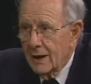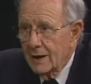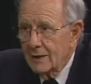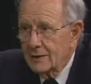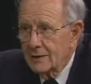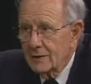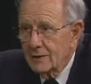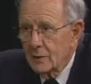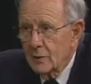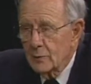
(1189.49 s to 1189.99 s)

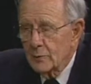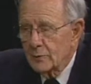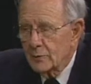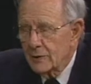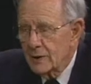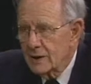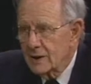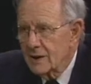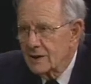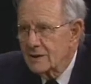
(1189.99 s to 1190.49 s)
and then
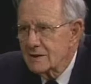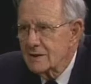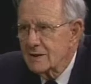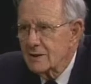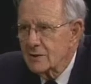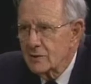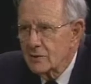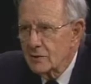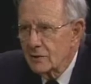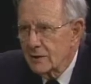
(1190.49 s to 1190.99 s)
hopefully
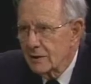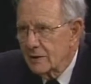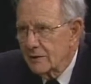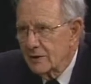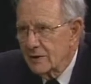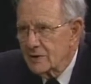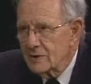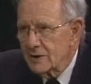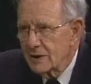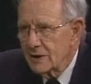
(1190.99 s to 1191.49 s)
continue their
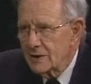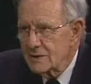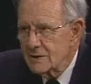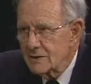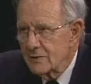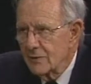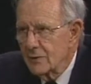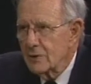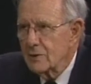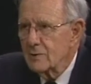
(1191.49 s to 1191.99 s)

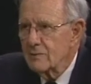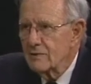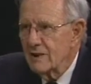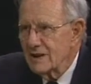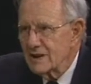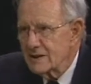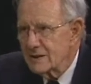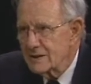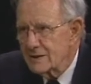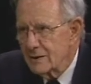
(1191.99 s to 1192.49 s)
education for the
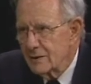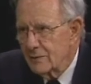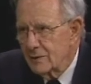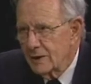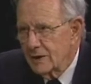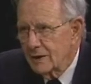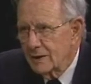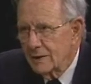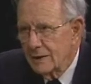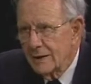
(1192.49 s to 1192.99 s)
rest of
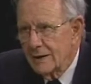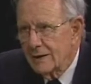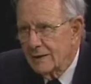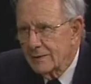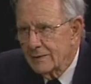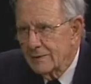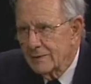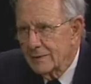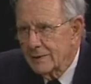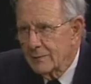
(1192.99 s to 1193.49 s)
their
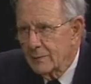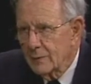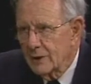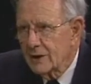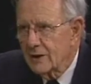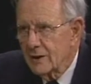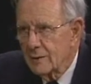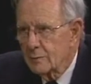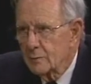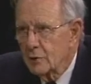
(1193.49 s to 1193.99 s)
life and right.
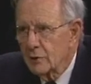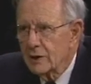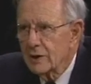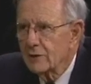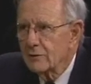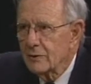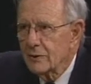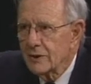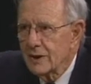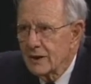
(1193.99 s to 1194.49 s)
become
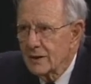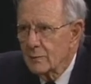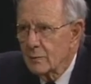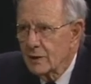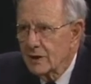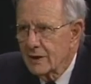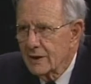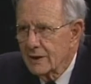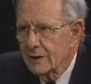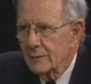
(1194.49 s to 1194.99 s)
whatever they
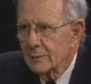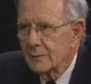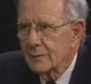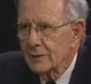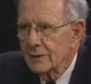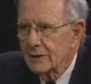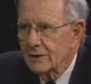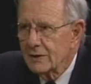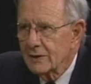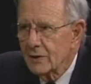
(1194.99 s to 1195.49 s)

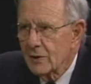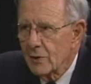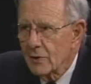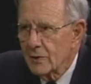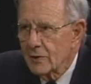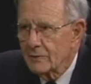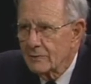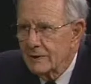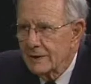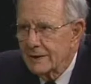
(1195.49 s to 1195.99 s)
become in the
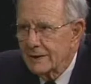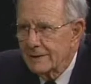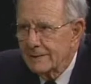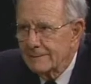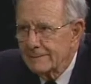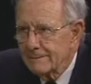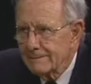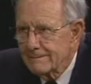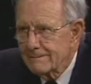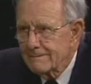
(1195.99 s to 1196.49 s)
long run.
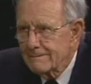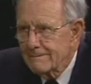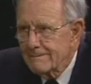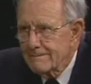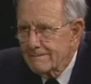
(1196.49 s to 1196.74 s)
Right.